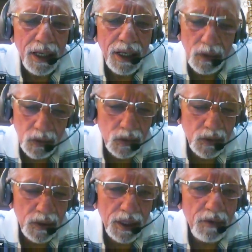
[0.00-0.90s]

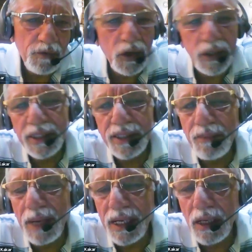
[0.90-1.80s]
who fought in the
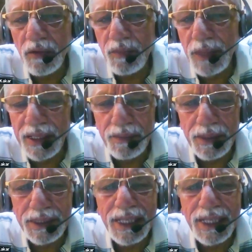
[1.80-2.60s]
Battle of Panipat.